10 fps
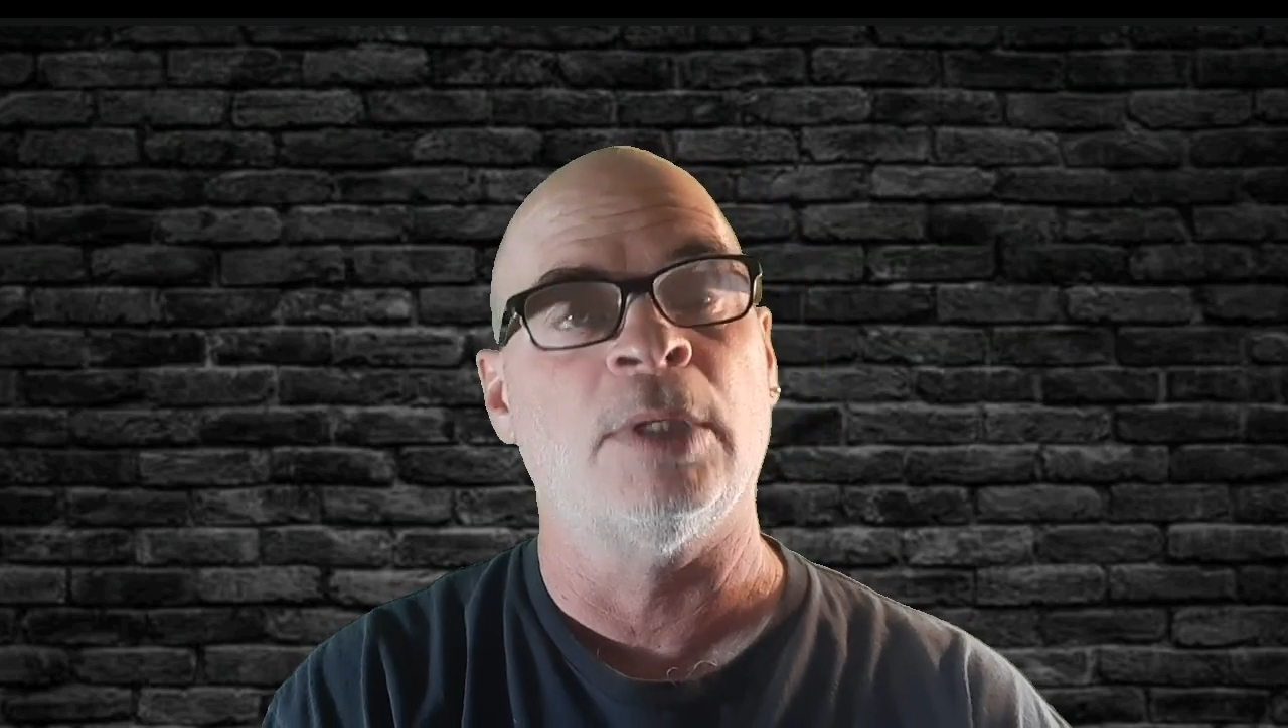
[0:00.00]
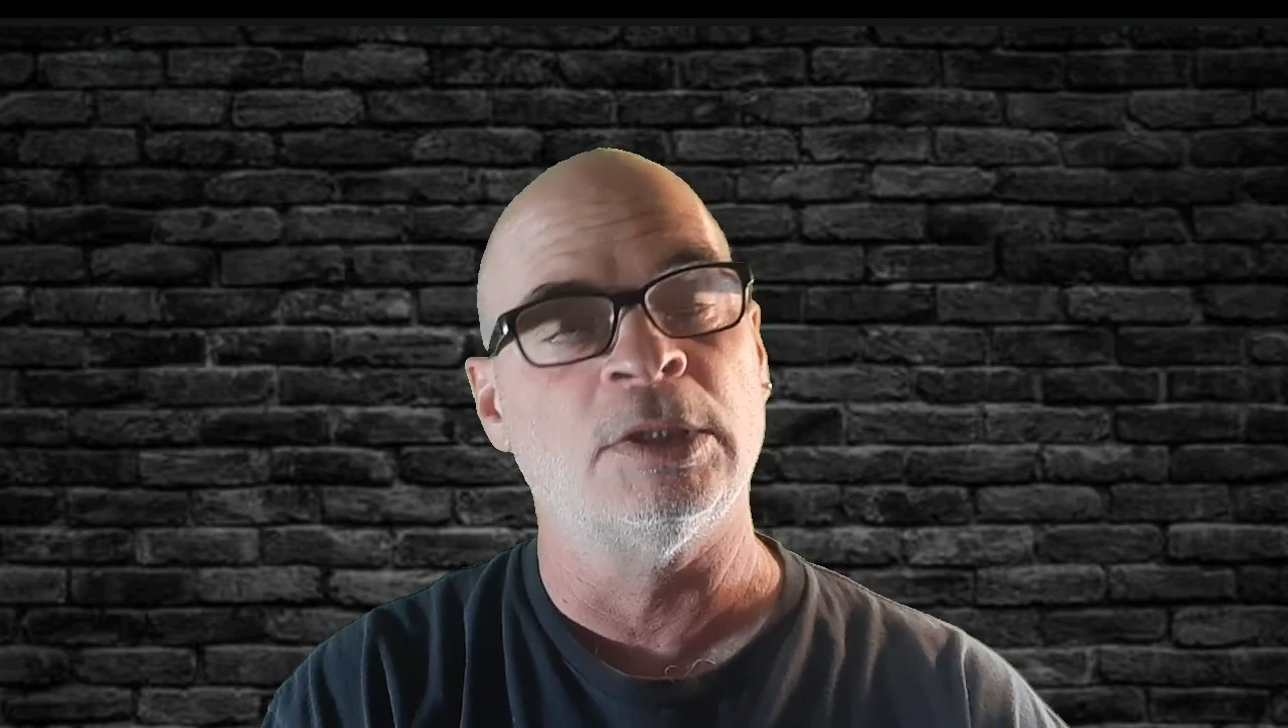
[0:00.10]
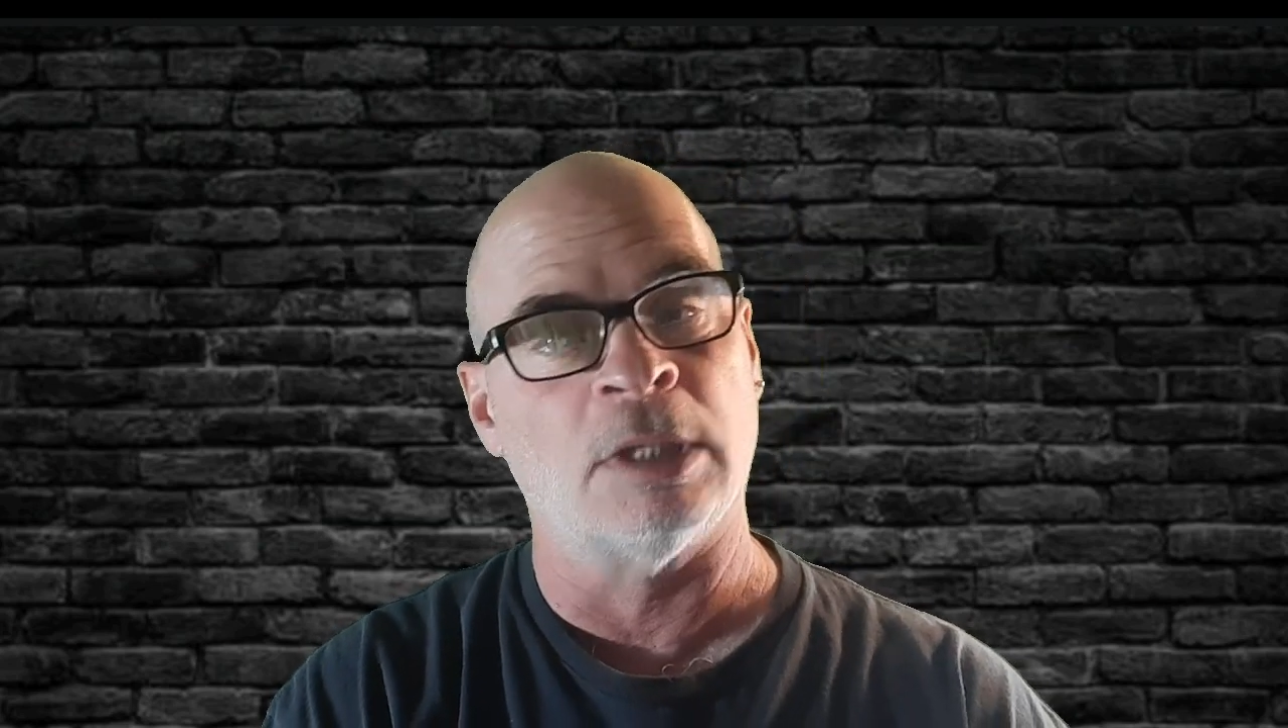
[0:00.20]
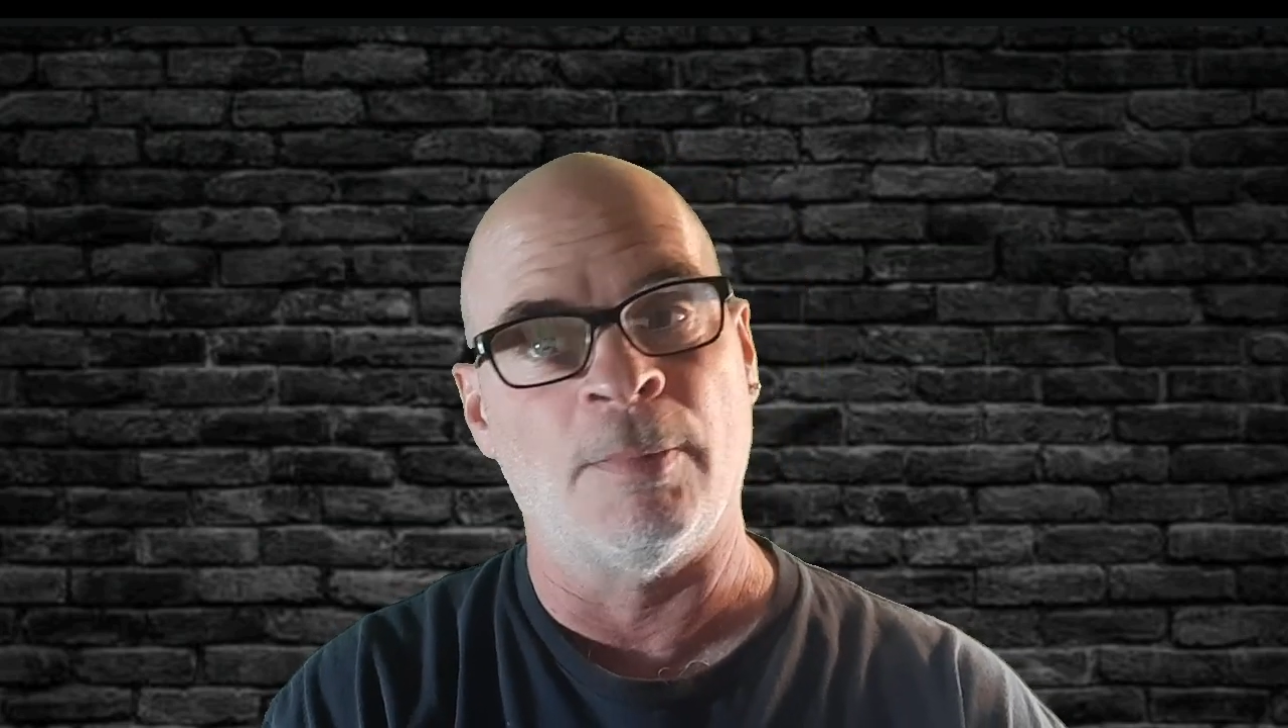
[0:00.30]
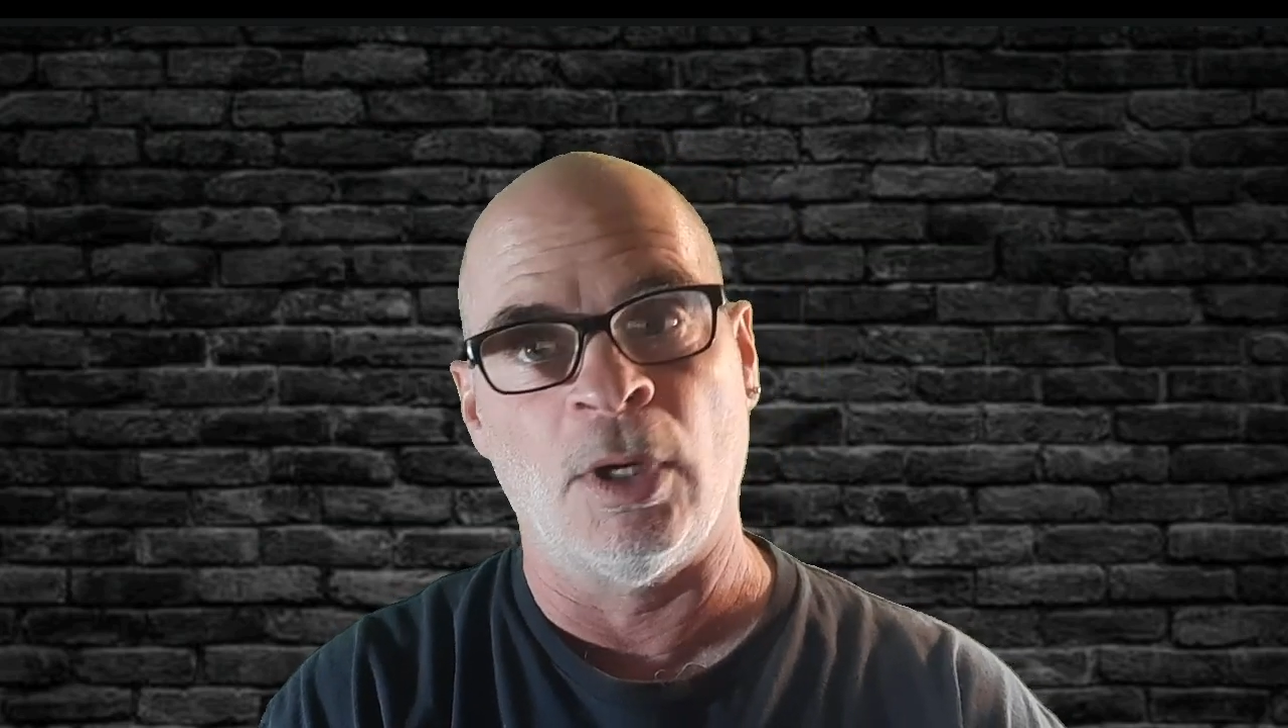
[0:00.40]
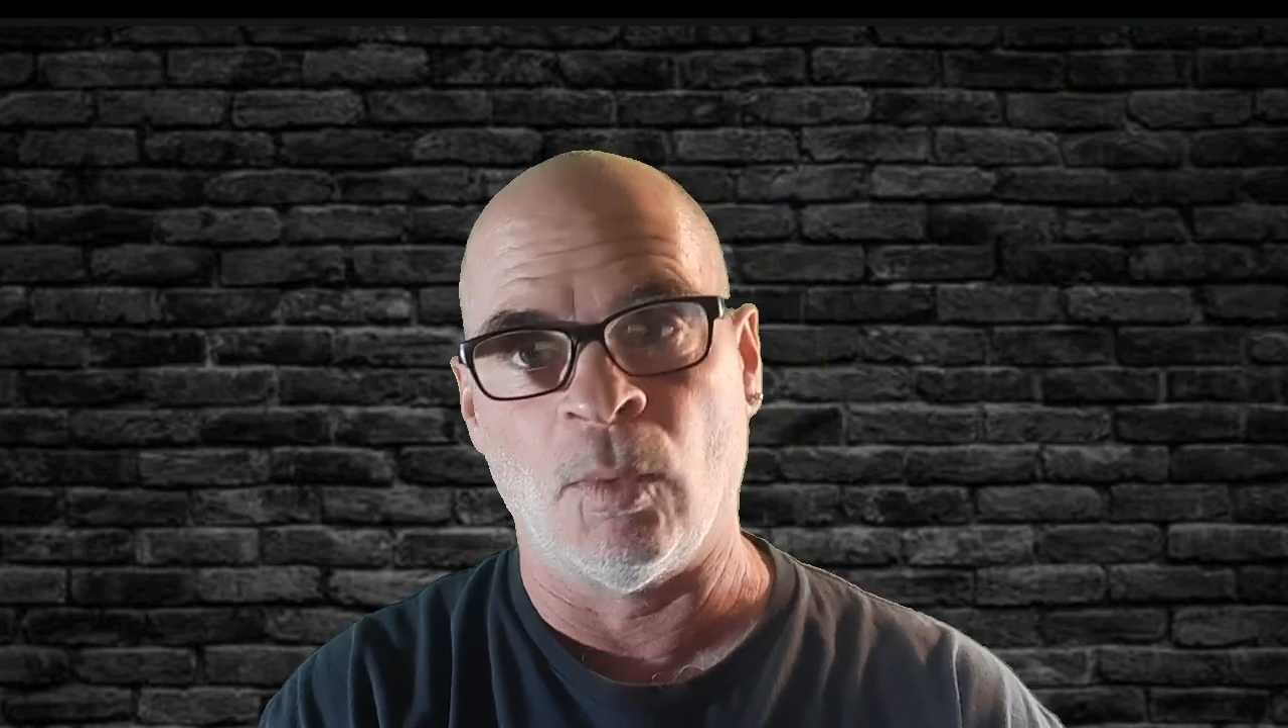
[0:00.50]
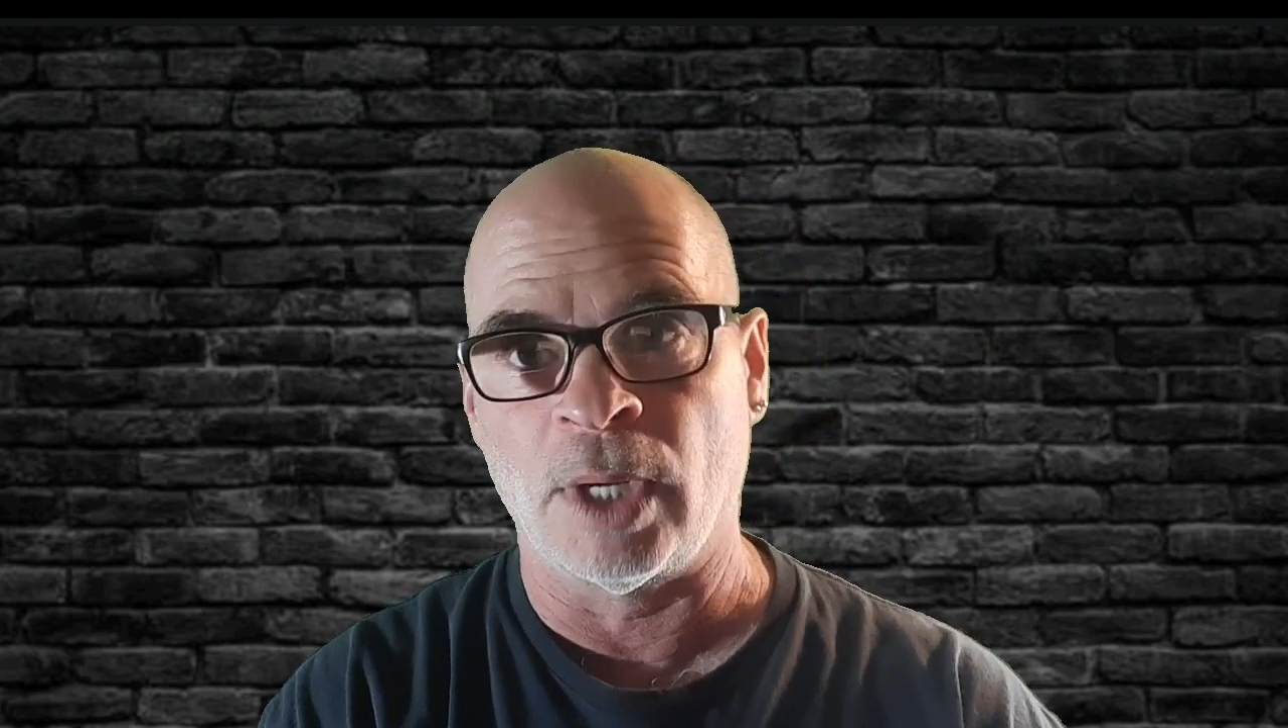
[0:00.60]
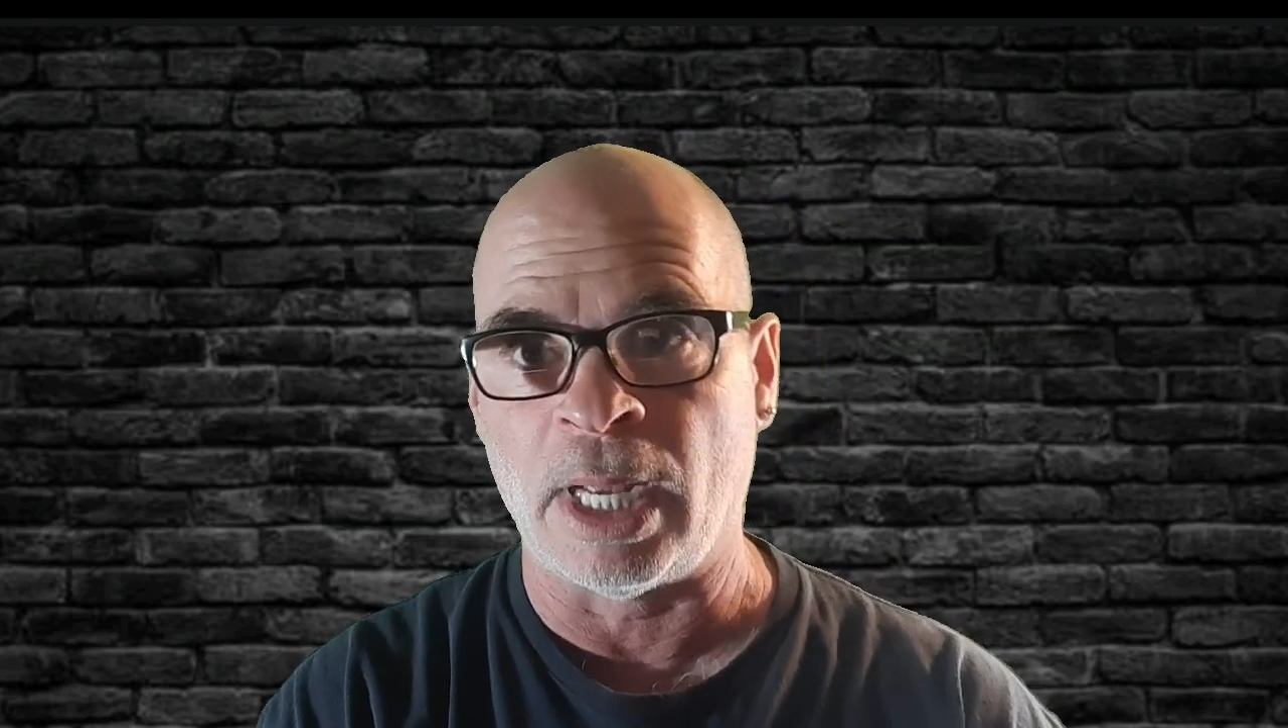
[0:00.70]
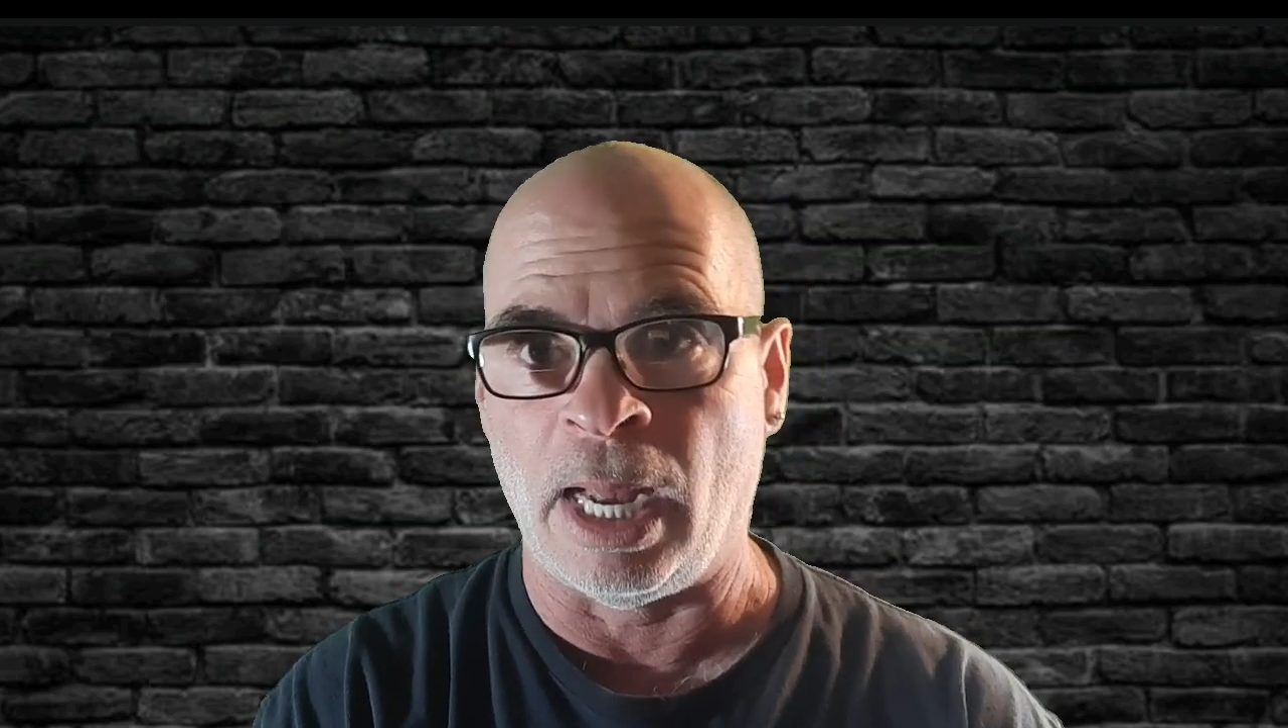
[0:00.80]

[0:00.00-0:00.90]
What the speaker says: please let me know in the